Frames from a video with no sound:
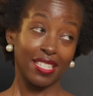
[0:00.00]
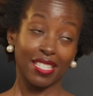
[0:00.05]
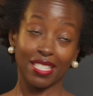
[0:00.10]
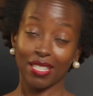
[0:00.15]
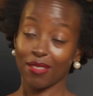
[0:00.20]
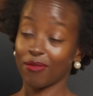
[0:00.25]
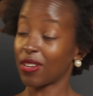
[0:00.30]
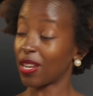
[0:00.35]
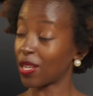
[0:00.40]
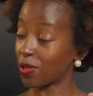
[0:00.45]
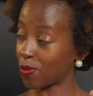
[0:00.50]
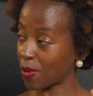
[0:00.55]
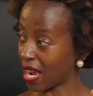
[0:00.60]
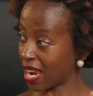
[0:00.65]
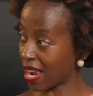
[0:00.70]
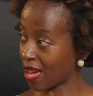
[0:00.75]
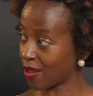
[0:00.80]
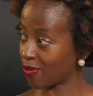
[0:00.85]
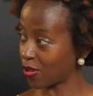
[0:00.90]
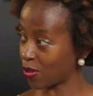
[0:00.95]
it. Even as we are
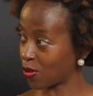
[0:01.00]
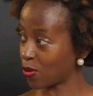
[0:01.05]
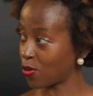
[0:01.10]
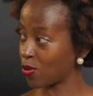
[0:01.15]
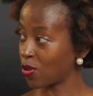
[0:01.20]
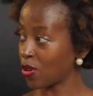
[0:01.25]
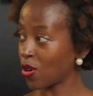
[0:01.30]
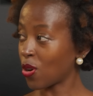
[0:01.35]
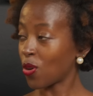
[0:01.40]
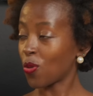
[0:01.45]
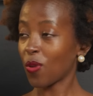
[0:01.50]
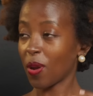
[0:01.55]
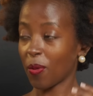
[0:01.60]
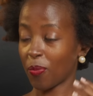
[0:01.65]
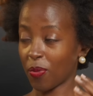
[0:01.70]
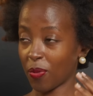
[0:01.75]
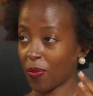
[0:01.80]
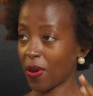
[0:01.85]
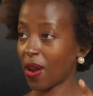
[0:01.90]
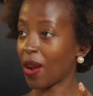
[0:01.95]
loving you, we are
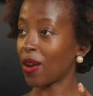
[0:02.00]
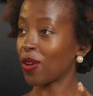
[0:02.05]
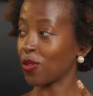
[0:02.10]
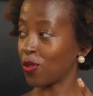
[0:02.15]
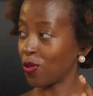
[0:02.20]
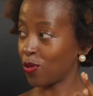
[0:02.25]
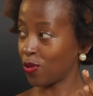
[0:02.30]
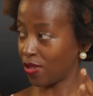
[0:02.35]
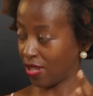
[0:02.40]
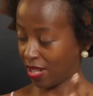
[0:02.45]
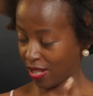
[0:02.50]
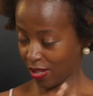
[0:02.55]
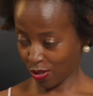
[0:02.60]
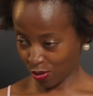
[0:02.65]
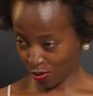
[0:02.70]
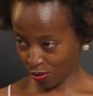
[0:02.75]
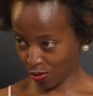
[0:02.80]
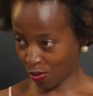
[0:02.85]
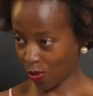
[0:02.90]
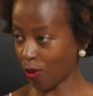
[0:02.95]
preparing you
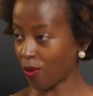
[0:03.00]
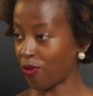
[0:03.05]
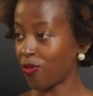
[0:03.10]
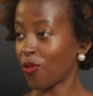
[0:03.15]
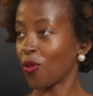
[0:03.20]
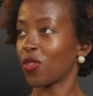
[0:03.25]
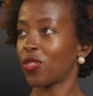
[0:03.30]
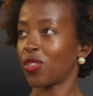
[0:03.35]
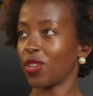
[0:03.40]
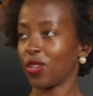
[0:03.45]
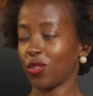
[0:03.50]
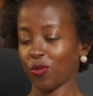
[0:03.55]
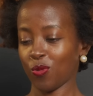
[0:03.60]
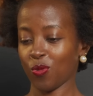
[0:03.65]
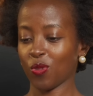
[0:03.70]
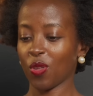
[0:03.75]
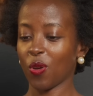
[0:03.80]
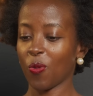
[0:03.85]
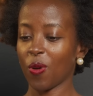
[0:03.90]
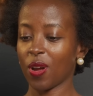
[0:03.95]
to go forth into
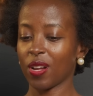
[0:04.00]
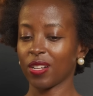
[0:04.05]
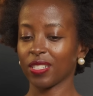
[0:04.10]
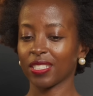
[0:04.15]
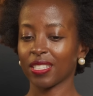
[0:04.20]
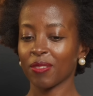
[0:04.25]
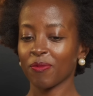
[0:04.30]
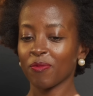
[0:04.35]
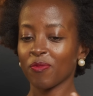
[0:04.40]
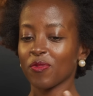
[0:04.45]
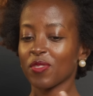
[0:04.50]
mm. the mm-hmm. world.